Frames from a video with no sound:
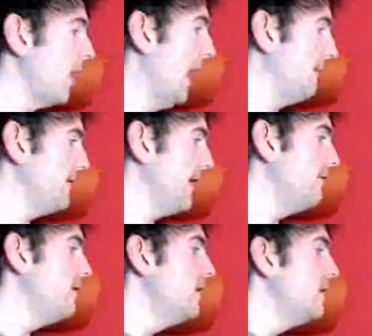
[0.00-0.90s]
I
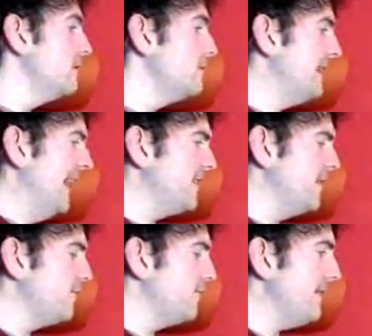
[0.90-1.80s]
review. Let's
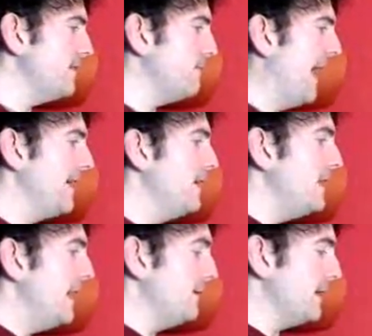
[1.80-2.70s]
just rip the band.
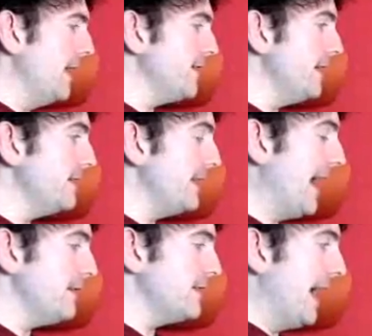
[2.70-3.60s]
If we're going to do the
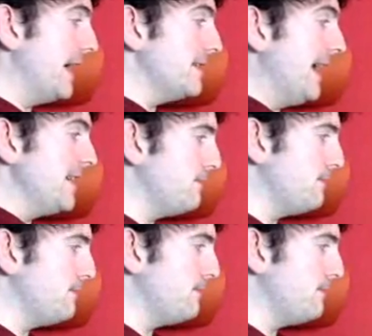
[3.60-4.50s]
name change, let's
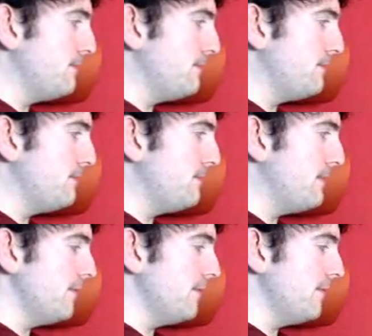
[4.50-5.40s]
just rip the
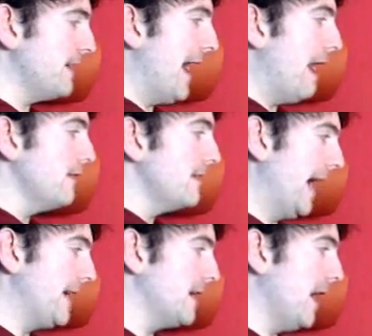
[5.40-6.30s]
banding off now.
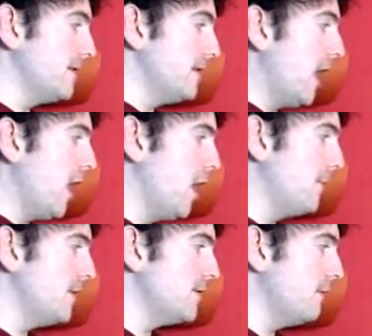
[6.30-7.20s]
Get it done.
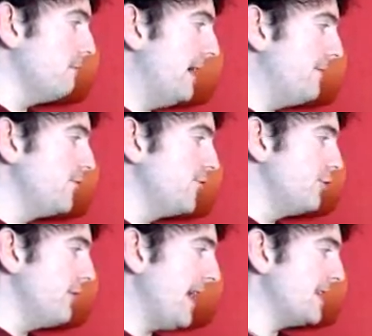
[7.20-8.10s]
Over and done with.
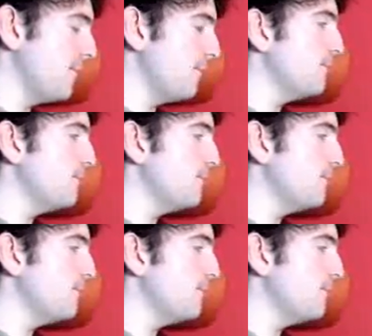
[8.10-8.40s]
Do it.